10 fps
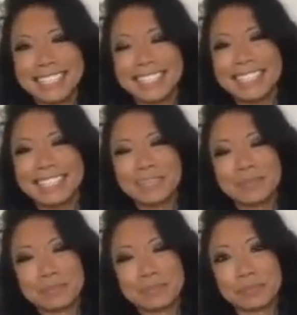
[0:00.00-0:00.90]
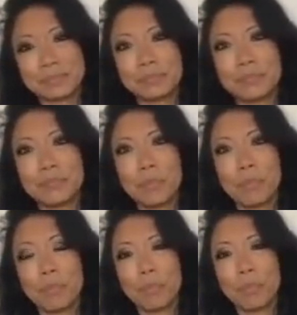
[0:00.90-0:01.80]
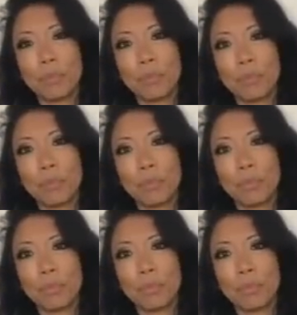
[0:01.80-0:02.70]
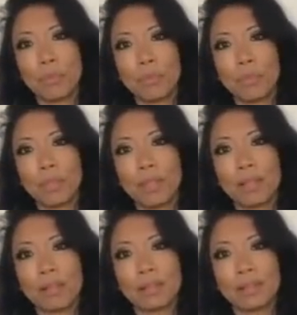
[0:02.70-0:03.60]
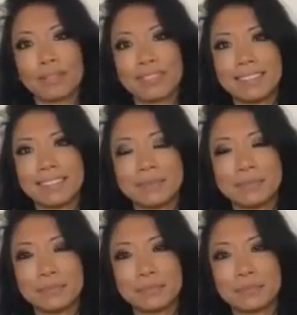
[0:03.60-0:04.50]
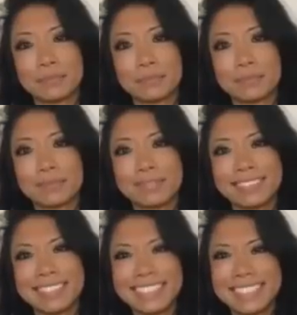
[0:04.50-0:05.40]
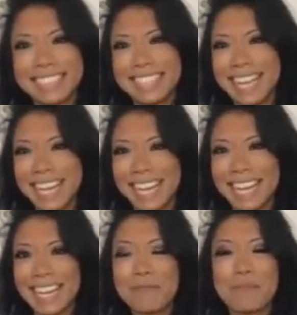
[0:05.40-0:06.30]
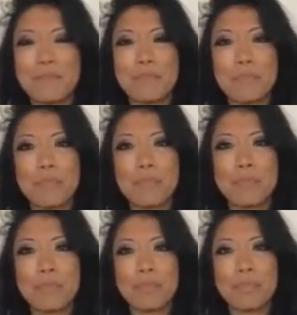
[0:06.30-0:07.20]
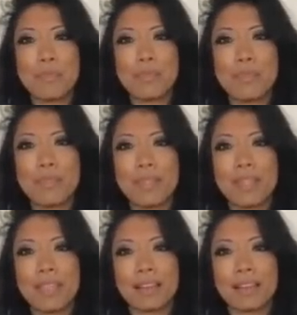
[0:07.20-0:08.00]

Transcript: (silent)